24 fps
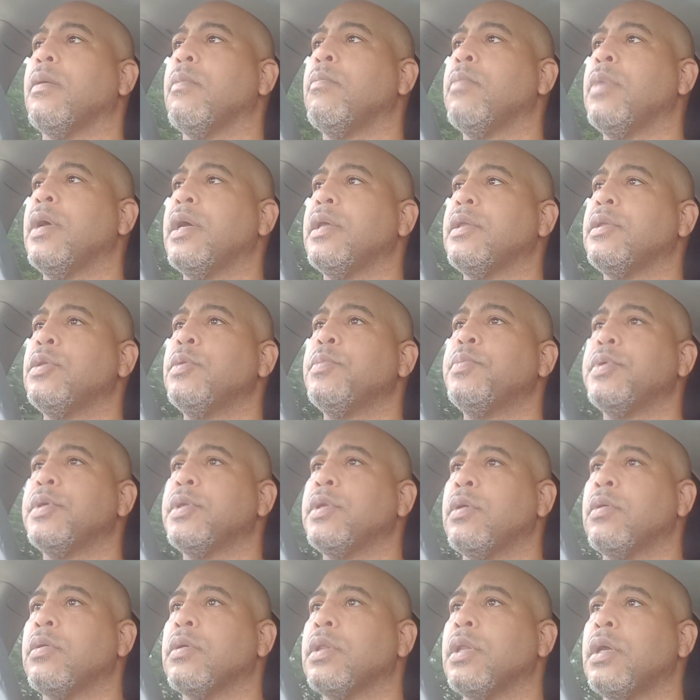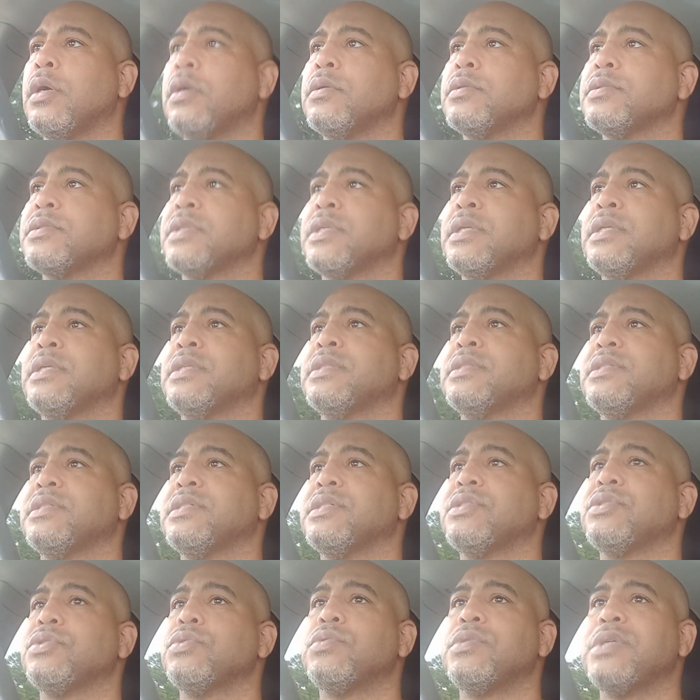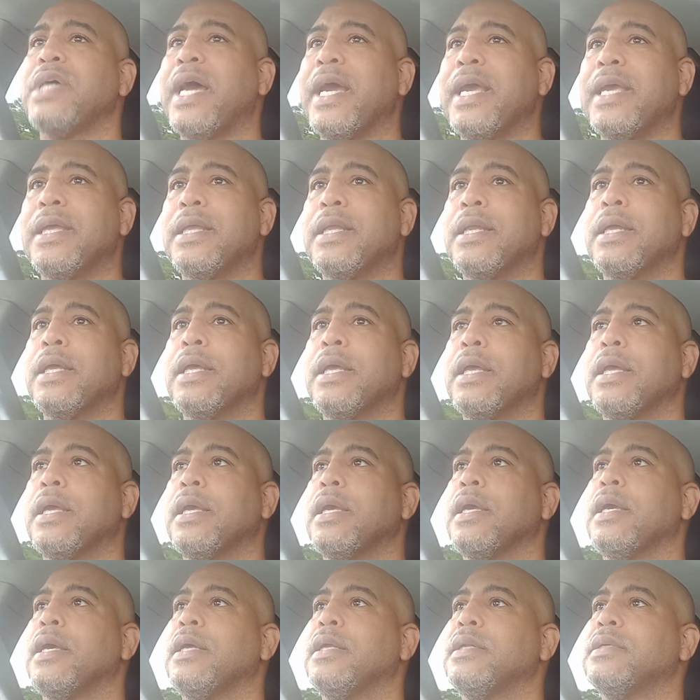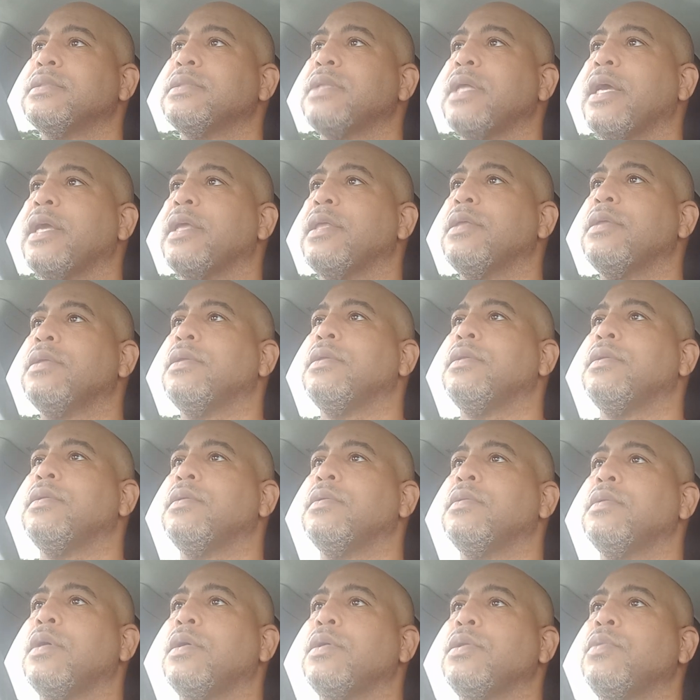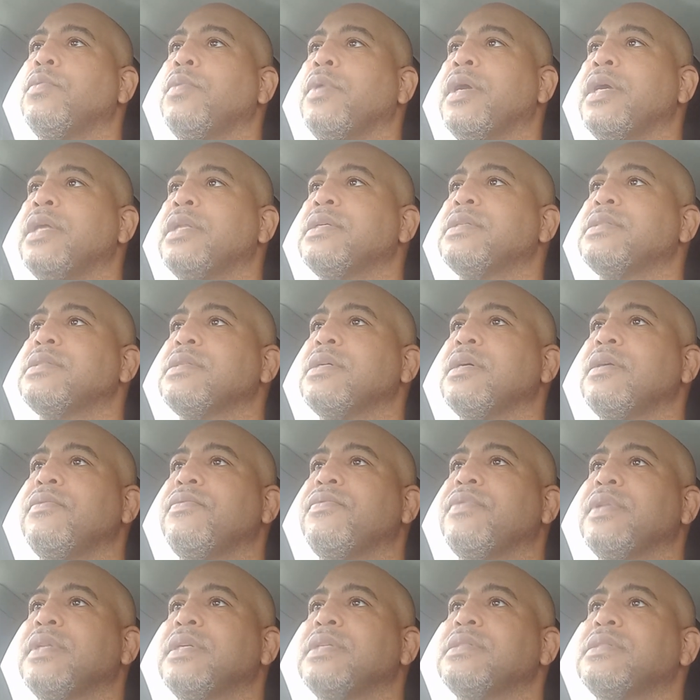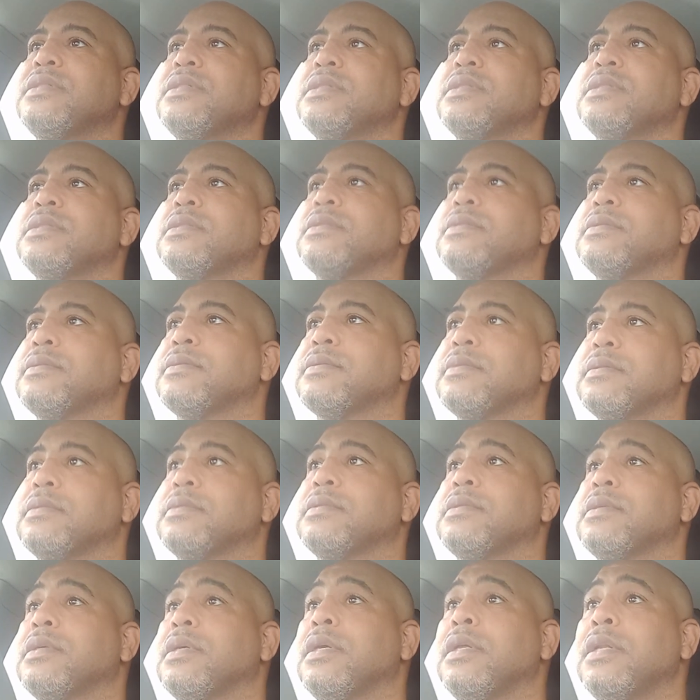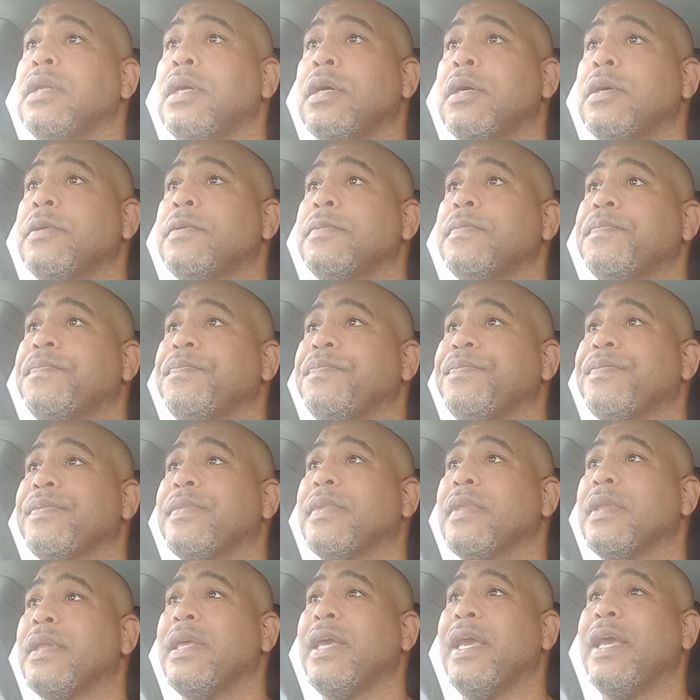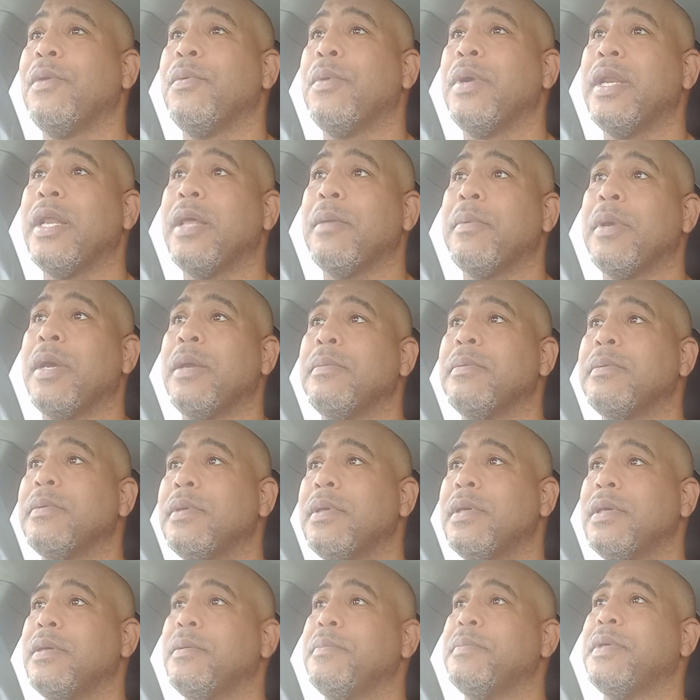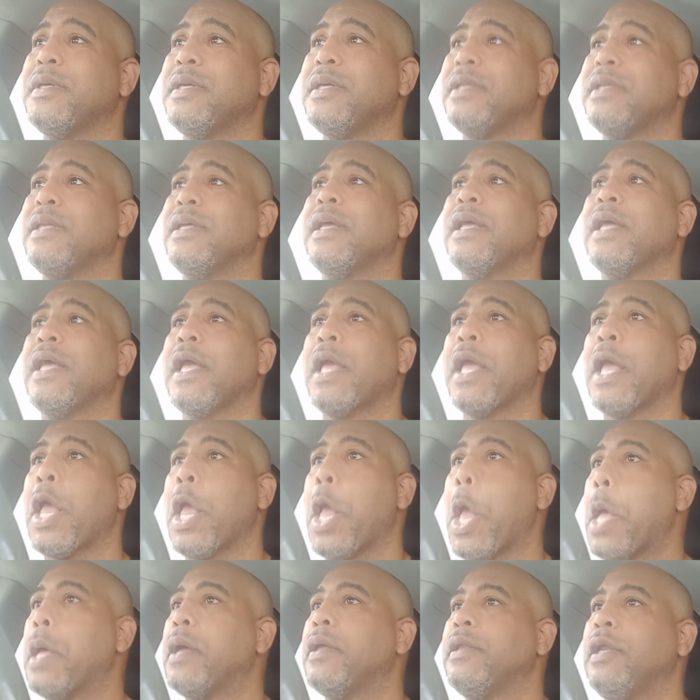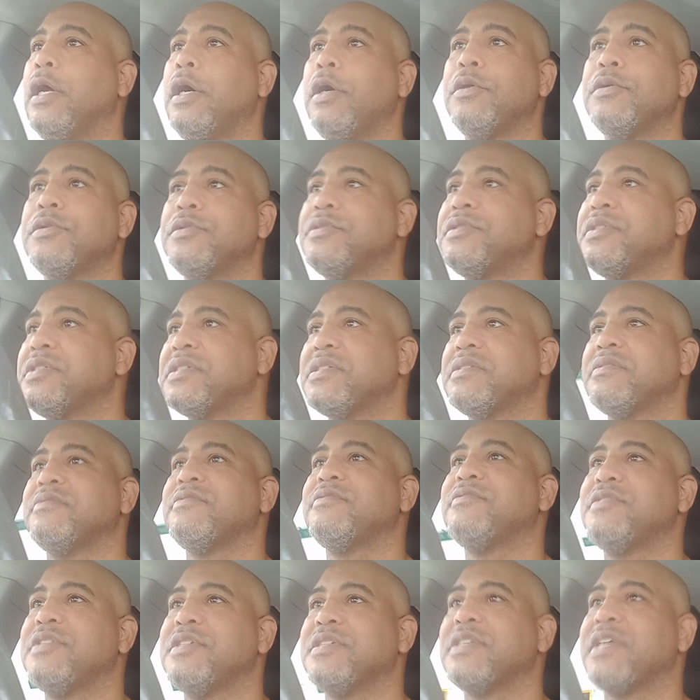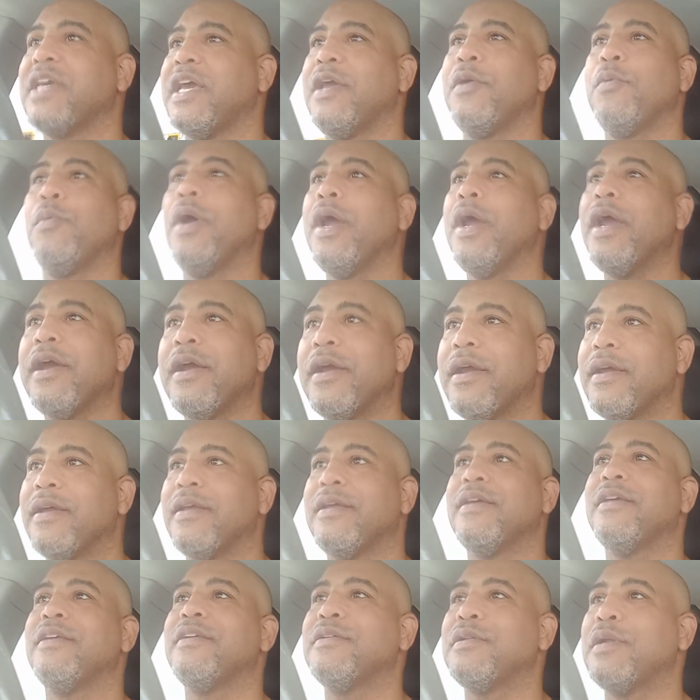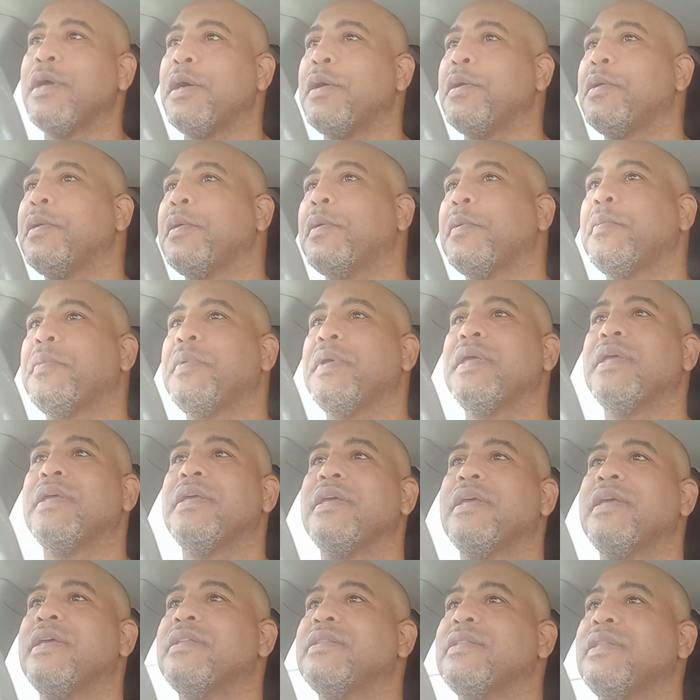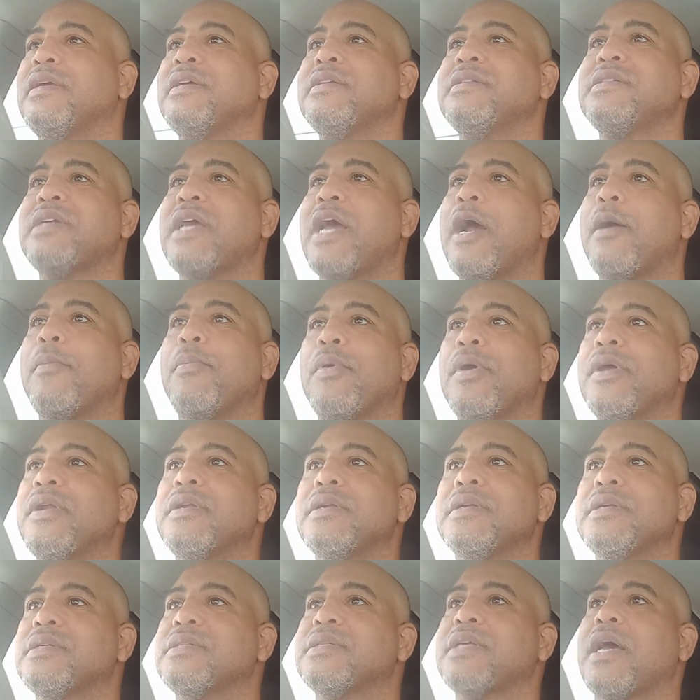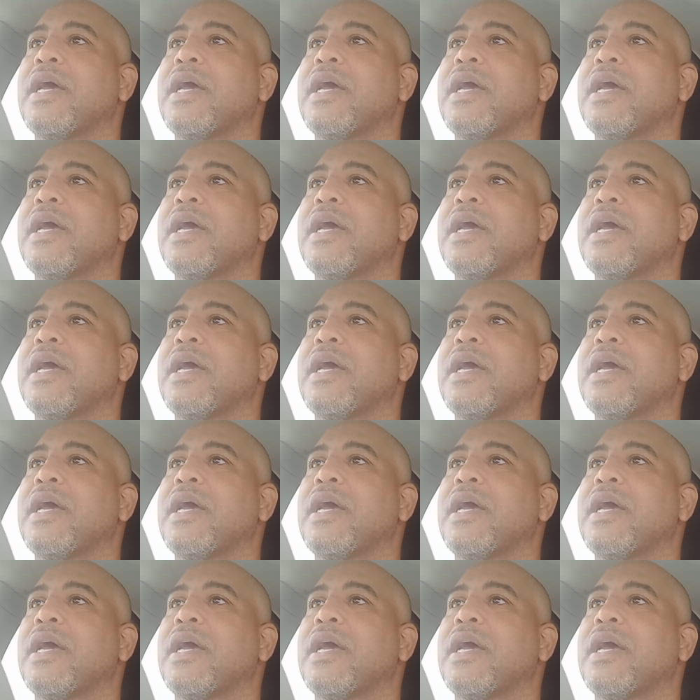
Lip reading: But you putting on clothes and it's just too tight. And it's like, you know, you wearing this stuff and it's just, you know, can't wear that, baby. I mean, no, you just can't wear it, you know. They're child predators